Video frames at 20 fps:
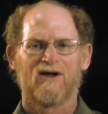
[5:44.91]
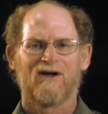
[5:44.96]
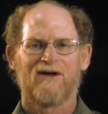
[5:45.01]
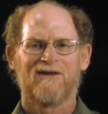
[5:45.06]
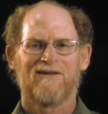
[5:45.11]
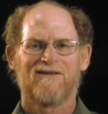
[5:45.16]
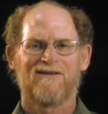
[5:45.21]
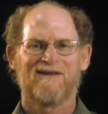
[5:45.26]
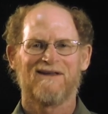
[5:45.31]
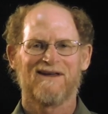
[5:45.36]

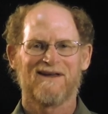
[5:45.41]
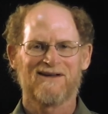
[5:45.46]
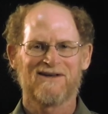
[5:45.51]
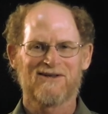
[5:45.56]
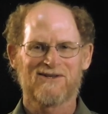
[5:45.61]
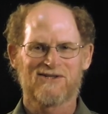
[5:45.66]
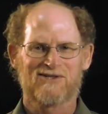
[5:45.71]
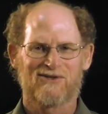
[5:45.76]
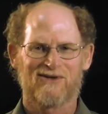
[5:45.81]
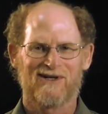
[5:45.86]
the
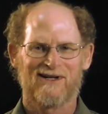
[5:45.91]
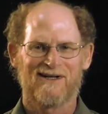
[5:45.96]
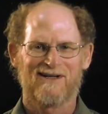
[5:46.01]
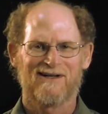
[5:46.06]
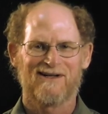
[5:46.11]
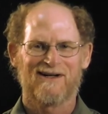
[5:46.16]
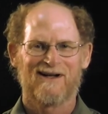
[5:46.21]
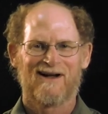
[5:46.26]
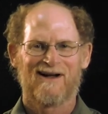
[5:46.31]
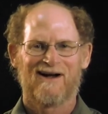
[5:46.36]

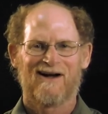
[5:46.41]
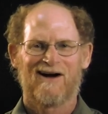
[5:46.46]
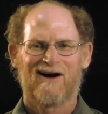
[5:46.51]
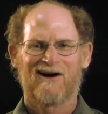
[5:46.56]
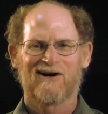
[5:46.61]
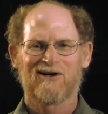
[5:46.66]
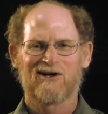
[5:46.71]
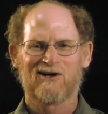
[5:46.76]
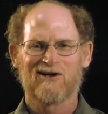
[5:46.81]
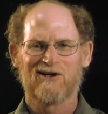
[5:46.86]
industry
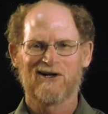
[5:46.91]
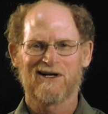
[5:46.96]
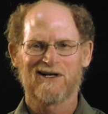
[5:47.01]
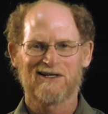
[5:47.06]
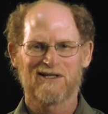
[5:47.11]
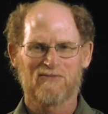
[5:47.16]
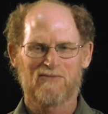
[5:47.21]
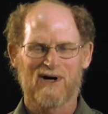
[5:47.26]
are going to look at the